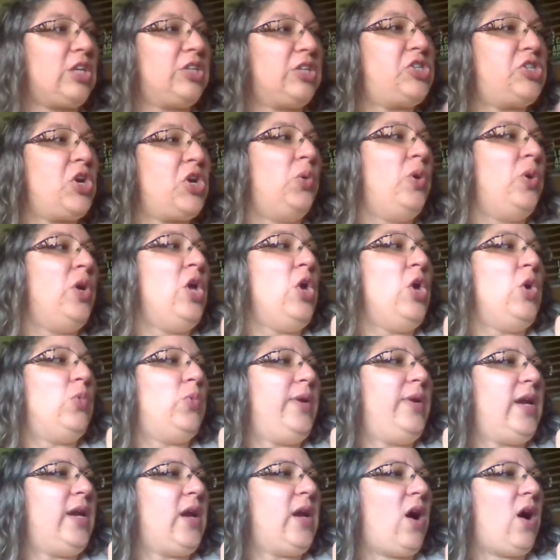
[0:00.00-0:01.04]
So
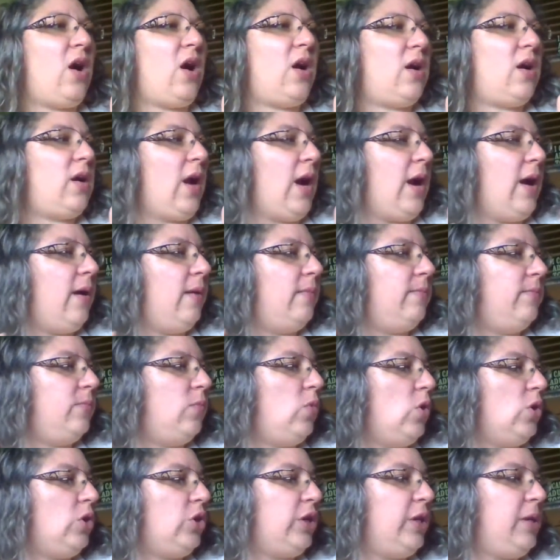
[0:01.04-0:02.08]
we are
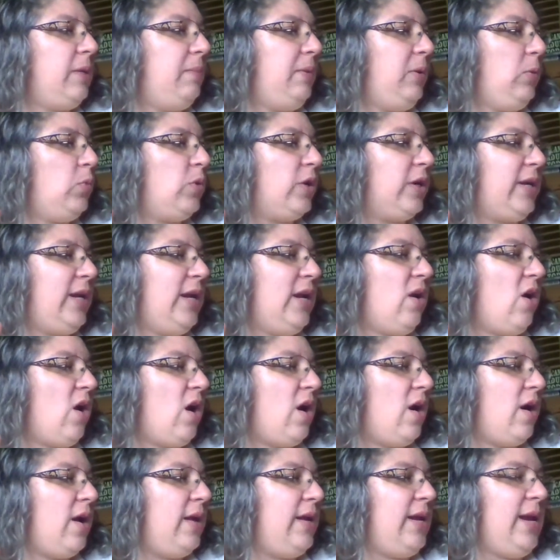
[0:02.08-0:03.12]
going to be working
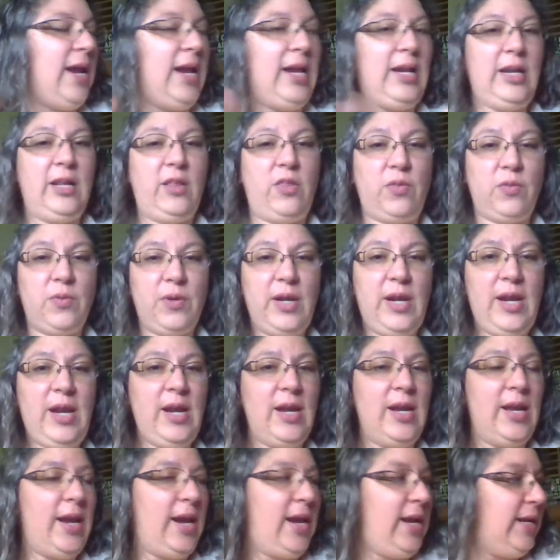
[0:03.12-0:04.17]
on
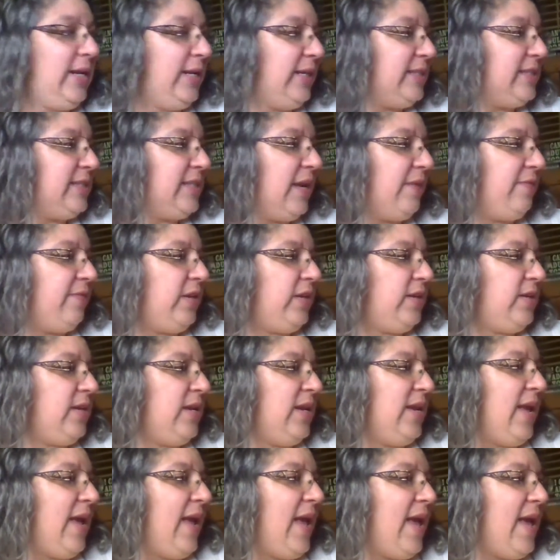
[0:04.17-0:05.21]
83, 87,
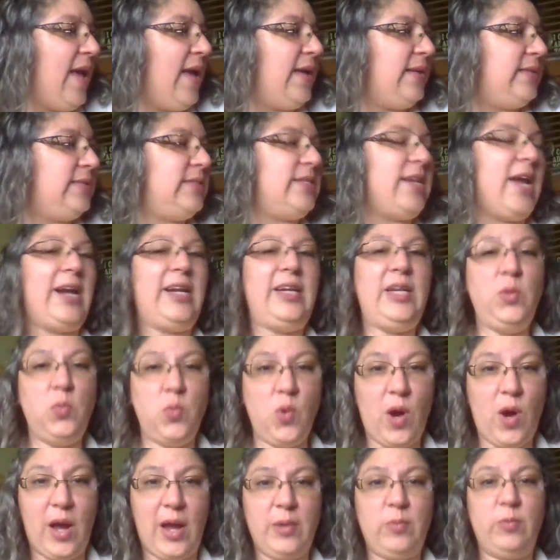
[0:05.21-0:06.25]
and
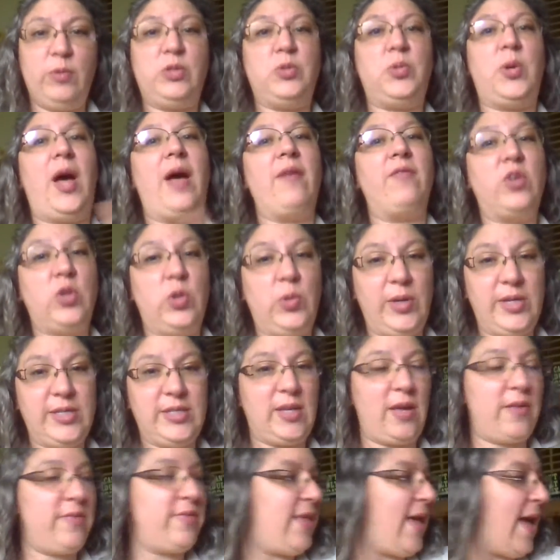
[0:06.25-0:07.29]
91, which we'll have a
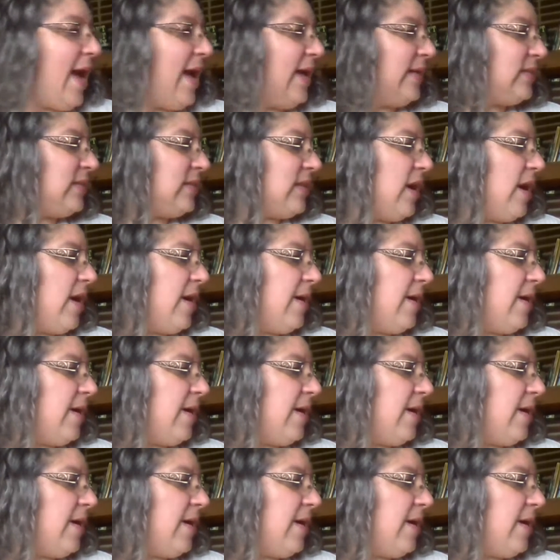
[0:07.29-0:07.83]
quiz on that.